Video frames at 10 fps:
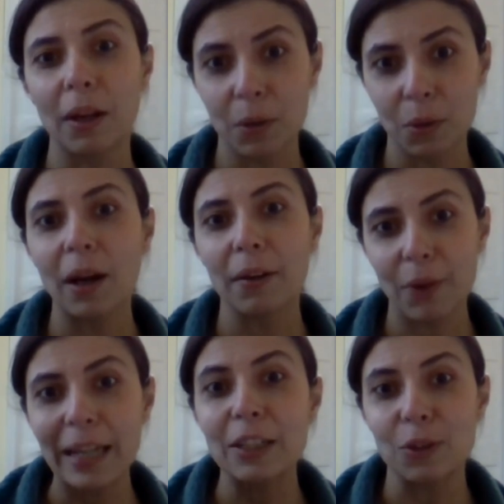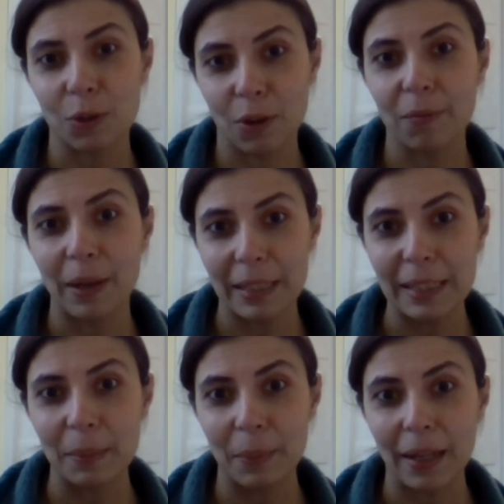who are ready to sort of
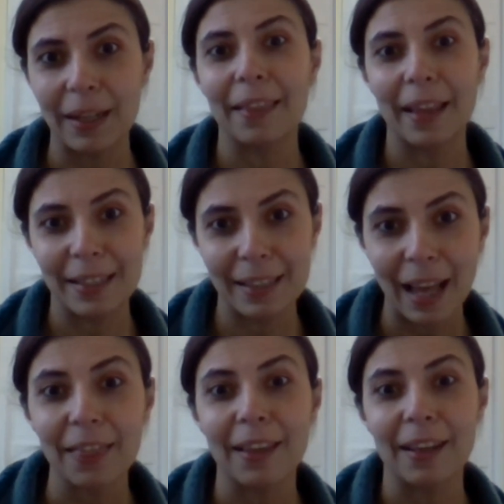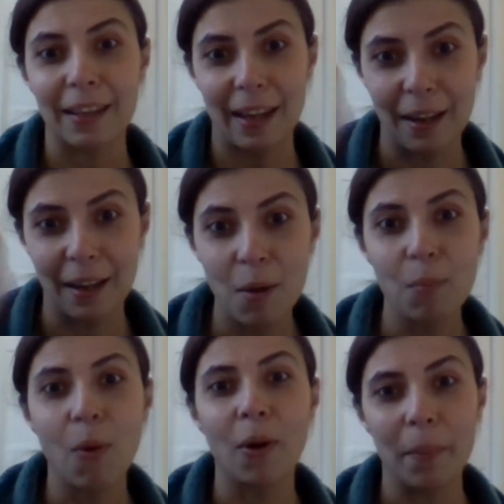participate, and then start thinking
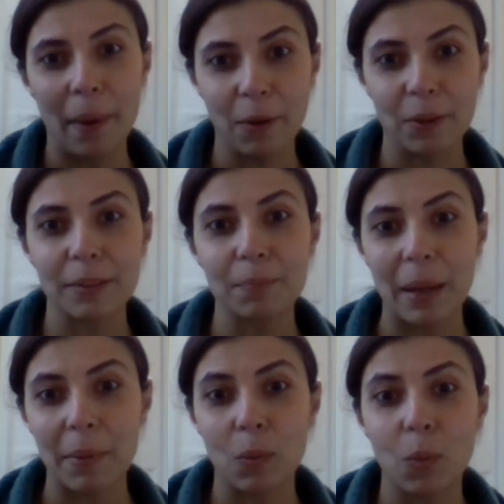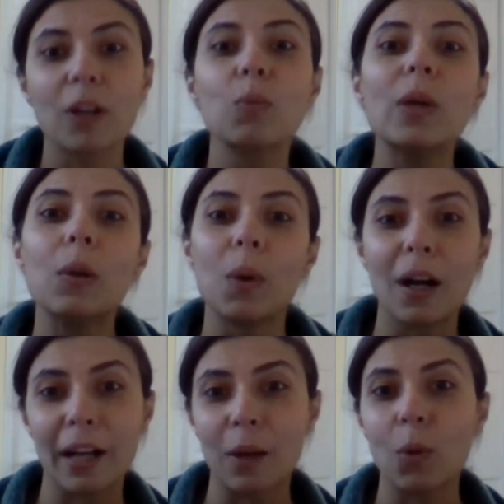more about maybe what will
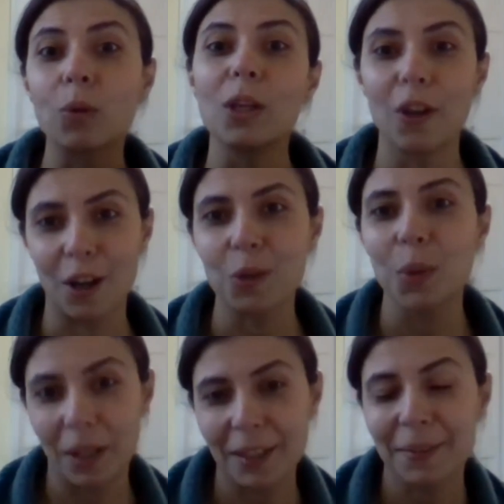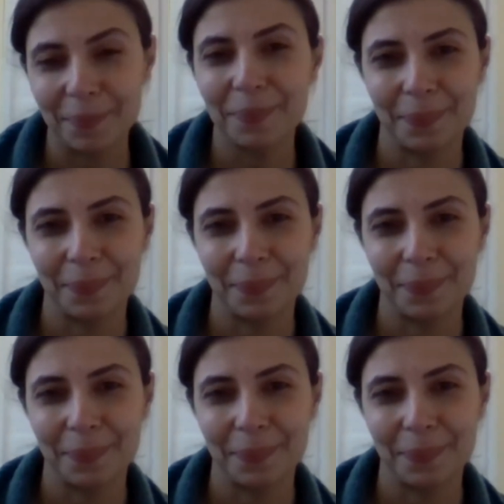work and what will not work.